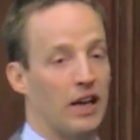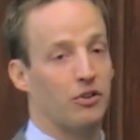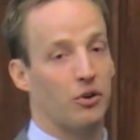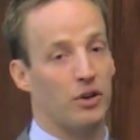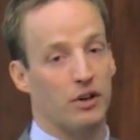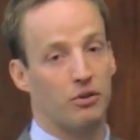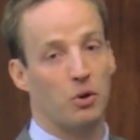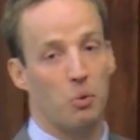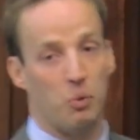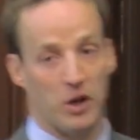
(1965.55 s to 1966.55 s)
the answer is
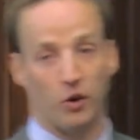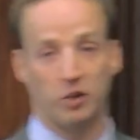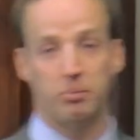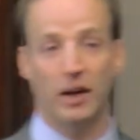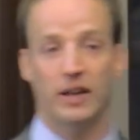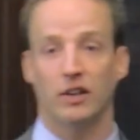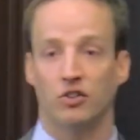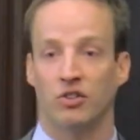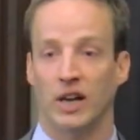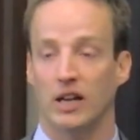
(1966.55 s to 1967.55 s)
we don't expect that
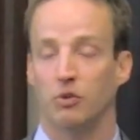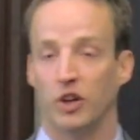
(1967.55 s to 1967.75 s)
to change,